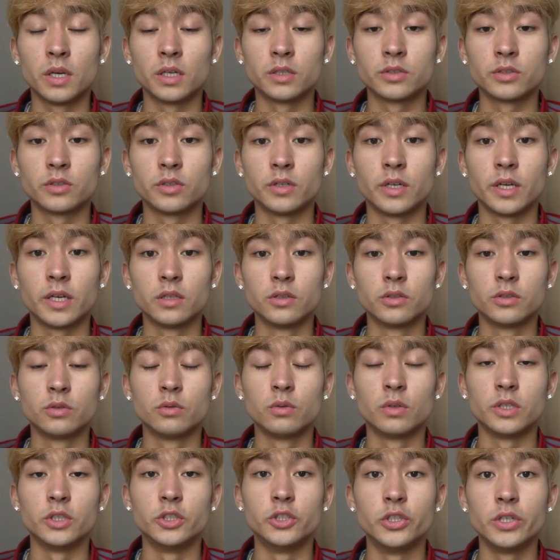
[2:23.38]
yesterday
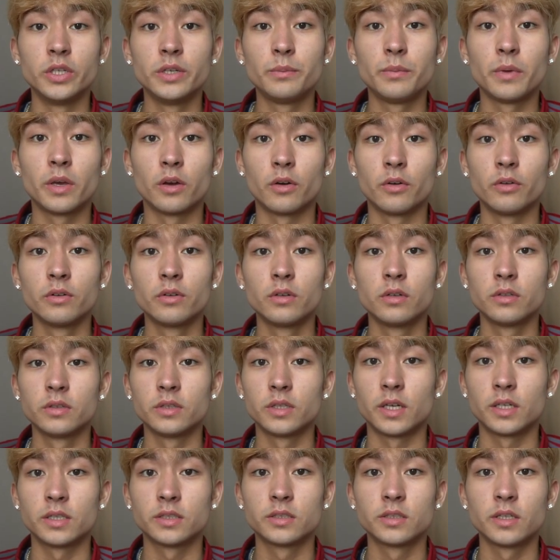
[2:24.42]
to a Gmail
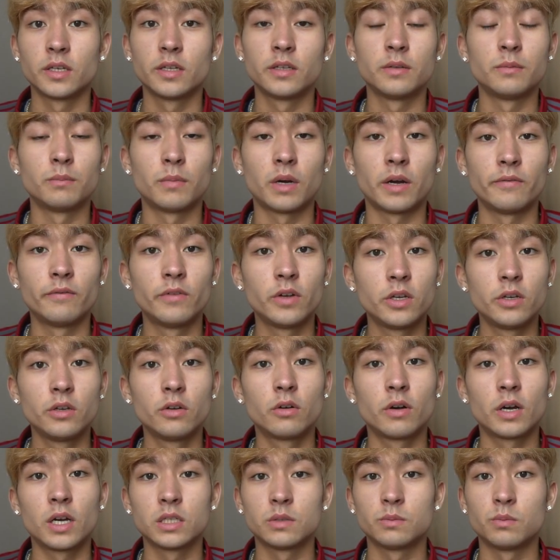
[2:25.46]
that said my
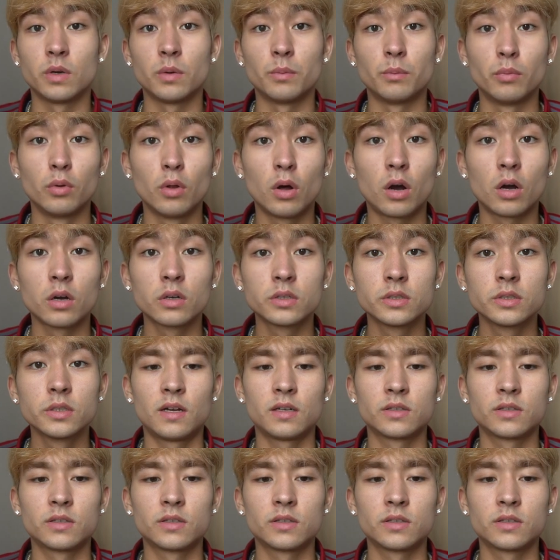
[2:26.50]
video has been blocked.